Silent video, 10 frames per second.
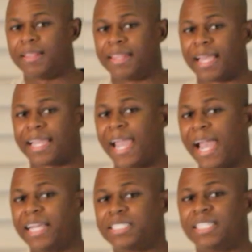that
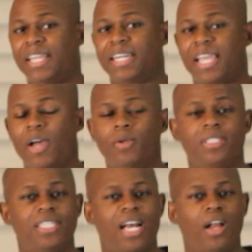cash in that account is
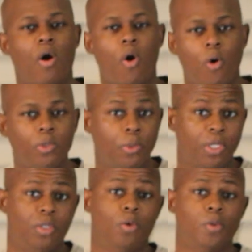not all you
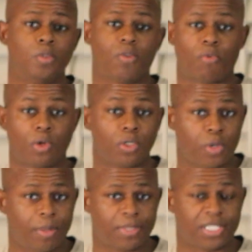can use for your
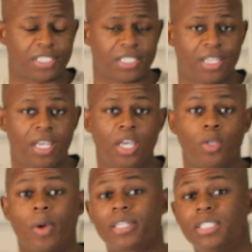trade position.
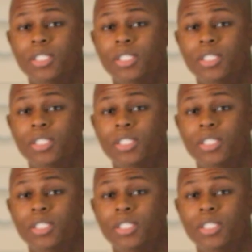You actually